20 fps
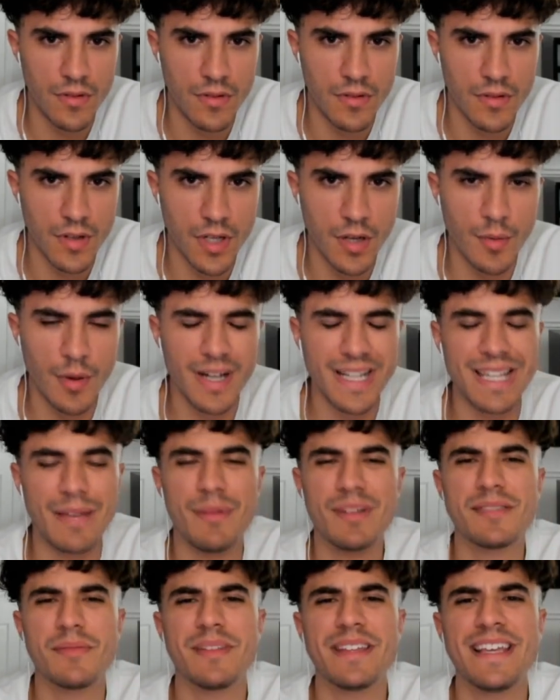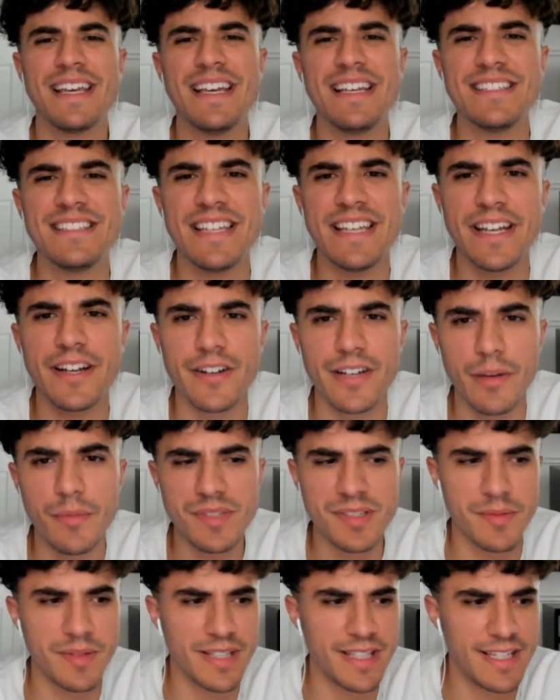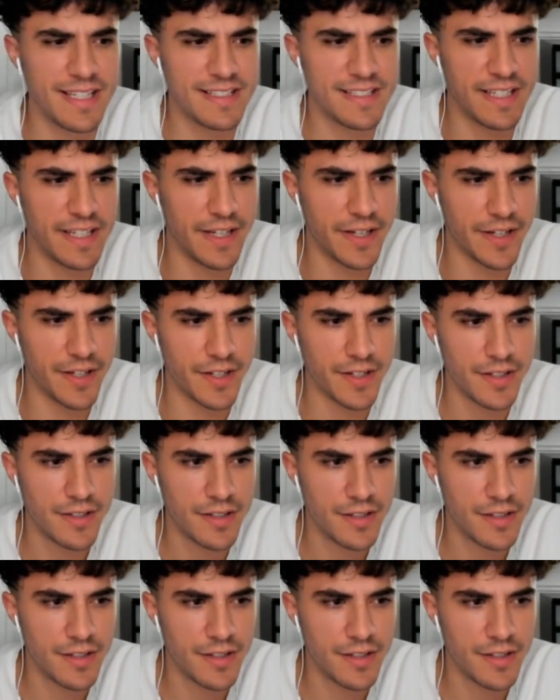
Come on, give me something easy here. Give me something easy here.